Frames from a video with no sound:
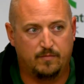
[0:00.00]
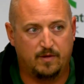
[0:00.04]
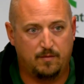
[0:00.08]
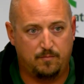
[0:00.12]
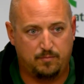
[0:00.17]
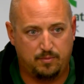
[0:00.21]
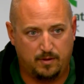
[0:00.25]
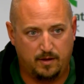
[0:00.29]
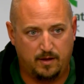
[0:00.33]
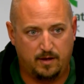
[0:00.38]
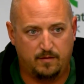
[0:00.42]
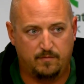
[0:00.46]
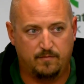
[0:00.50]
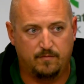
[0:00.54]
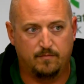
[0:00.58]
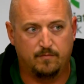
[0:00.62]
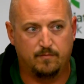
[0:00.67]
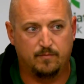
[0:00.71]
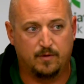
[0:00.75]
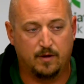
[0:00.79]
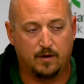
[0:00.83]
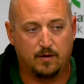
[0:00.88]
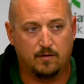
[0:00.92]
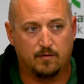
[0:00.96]

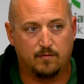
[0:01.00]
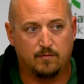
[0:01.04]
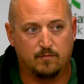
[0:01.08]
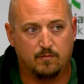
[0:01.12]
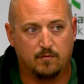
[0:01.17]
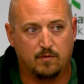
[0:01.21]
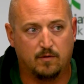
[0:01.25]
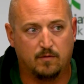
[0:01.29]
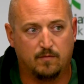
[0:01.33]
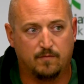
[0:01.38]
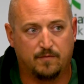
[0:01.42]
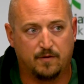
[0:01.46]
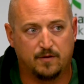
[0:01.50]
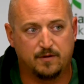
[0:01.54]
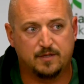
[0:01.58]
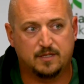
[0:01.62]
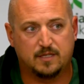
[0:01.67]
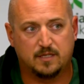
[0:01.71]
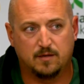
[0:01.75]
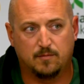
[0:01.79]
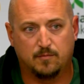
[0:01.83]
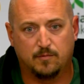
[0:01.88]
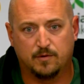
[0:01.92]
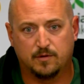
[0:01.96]
They're very
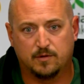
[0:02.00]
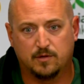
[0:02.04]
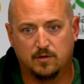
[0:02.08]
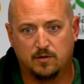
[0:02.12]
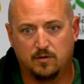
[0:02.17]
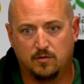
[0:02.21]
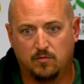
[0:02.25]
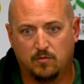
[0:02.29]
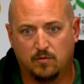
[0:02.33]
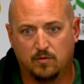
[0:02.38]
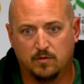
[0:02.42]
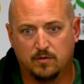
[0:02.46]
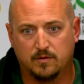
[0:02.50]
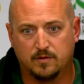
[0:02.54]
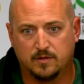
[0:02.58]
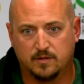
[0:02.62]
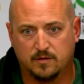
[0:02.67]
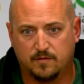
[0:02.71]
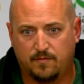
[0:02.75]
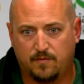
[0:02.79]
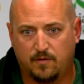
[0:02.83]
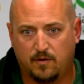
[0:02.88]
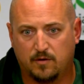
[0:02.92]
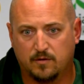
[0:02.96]
similar to New Orleans as
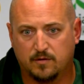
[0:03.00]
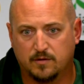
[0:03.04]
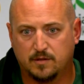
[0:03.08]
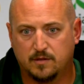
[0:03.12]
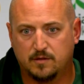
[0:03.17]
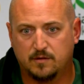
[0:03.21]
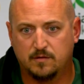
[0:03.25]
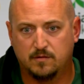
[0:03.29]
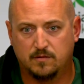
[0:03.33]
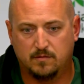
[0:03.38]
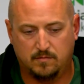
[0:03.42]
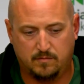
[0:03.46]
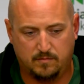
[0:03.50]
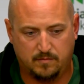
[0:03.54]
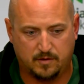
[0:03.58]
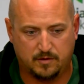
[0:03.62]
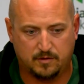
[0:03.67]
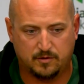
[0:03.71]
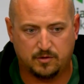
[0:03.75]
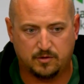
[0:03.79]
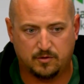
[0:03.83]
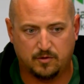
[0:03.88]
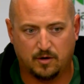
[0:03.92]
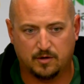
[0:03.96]
far as their
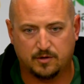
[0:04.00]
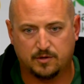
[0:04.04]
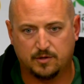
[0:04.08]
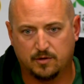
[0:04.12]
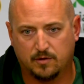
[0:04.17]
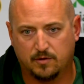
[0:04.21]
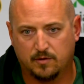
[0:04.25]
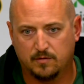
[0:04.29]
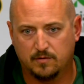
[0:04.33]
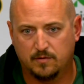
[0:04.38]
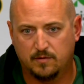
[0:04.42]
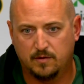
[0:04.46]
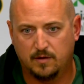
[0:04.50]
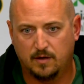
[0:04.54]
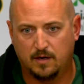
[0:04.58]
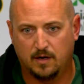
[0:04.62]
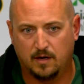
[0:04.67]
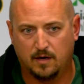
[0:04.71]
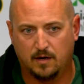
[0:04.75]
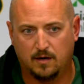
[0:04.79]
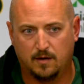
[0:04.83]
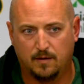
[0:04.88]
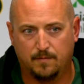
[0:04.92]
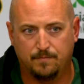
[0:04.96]
structure.
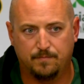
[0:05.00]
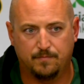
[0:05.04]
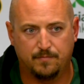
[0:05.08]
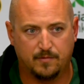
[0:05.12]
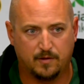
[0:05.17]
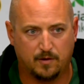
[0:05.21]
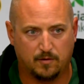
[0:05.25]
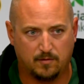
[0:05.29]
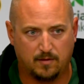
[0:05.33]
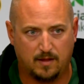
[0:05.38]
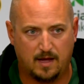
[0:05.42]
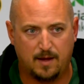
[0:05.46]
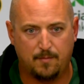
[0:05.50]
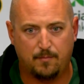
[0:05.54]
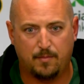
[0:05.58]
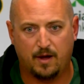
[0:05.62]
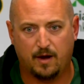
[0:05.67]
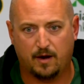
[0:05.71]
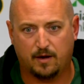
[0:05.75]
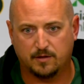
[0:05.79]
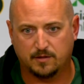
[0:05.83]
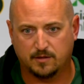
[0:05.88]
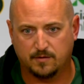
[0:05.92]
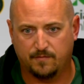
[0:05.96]
Their
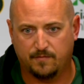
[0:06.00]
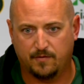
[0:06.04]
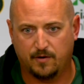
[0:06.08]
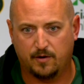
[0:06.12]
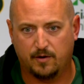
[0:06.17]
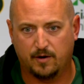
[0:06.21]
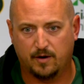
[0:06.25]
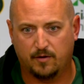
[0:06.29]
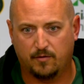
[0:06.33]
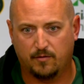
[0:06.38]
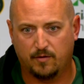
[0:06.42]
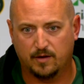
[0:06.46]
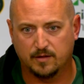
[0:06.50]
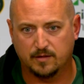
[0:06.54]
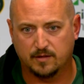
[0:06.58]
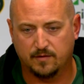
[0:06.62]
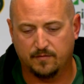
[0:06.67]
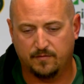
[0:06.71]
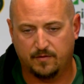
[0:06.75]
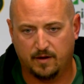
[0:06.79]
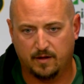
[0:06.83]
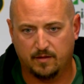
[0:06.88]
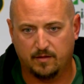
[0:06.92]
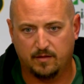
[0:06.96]
linebackers are very aggressive,
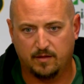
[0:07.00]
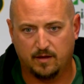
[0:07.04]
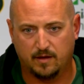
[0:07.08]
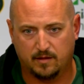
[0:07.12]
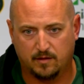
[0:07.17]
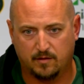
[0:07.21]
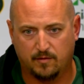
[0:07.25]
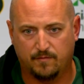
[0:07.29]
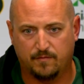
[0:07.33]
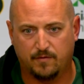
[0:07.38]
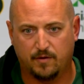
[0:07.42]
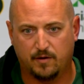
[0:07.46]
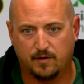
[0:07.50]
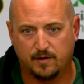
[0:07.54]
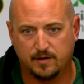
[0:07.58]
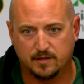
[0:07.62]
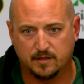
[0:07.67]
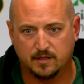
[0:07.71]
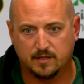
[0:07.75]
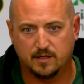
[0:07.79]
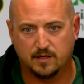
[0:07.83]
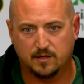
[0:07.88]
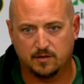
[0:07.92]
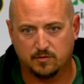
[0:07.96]
and I think they're very
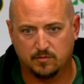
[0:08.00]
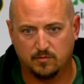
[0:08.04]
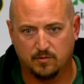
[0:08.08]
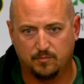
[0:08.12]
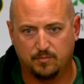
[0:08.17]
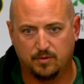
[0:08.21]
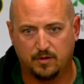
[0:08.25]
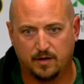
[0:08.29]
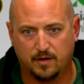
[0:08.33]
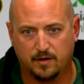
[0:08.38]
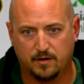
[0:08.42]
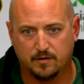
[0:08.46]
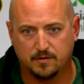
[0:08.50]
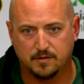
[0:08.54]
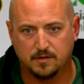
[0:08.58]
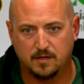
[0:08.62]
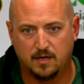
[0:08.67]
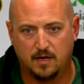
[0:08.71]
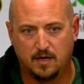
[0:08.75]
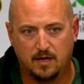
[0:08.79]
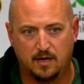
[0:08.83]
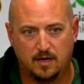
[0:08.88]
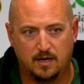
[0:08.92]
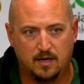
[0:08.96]
instinctual players.
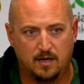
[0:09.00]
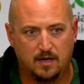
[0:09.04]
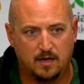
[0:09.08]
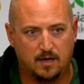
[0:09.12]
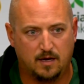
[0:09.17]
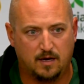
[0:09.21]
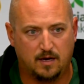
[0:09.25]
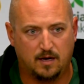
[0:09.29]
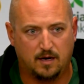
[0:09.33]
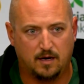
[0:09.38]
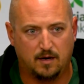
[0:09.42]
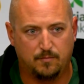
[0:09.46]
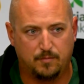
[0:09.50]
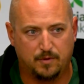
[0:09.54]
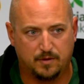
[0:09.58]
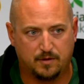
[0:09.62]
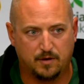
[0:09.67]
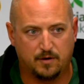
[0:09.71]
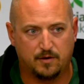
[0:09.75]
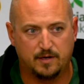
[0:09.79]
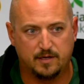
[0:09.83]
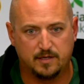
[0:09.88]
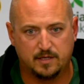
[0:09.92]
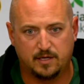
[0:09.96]
But
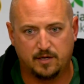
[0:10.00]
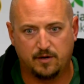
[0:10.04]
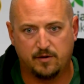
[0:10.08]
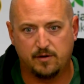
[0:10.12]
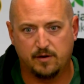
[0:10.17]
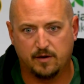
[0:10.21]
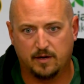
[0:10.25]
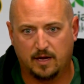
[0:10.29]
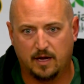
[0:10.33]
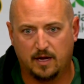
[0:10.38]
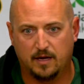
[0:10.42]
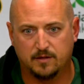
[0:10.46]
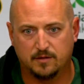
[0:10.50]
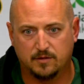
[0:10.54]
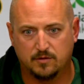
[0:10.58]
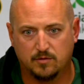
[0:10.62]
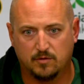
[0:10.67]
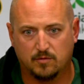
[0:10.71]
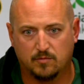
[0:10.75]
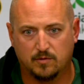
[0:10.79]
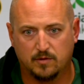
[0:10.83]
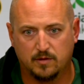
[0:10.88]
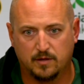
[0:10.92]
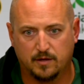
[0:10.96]
their interior guys do a
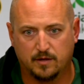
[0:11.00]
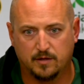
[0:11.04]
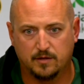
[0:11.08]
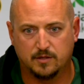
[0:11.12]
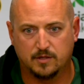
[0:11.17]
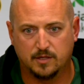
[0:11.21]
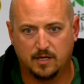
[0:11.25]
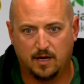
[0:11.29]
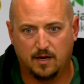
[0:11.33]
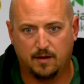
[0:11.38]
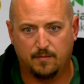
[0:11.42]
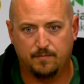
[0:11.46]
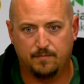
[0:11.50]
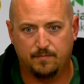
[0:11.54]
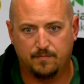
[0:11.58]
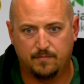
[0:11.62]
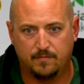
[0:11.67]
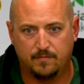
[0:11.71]
really good job